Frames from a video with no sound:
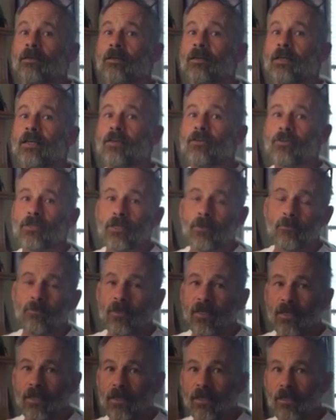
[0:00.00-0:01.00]
Leadership
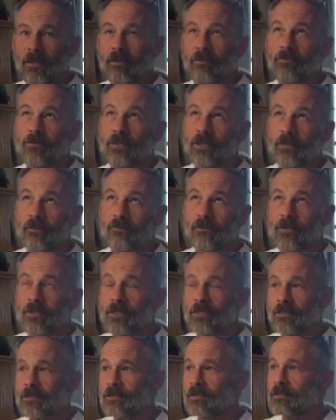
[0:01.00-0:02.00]
in Energy
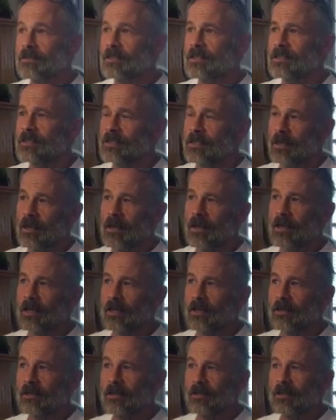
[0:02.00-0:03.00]
Efficient
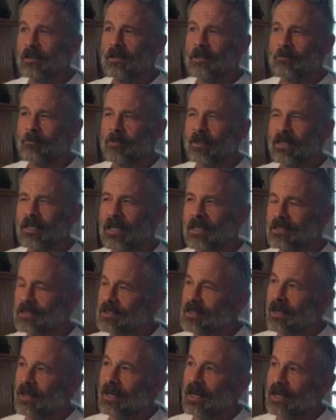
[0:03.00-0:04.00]
Design, but
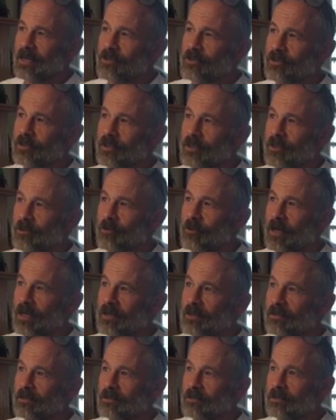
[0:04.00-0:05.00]
that's not actually
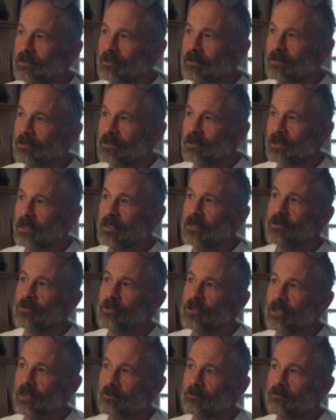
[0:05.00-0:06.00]
correct.
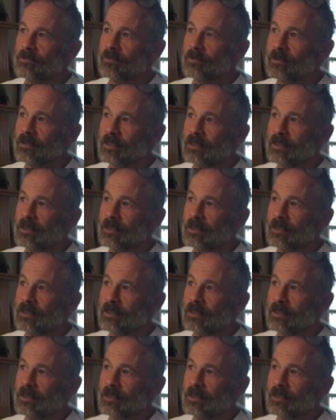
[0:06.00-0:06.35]
Leadership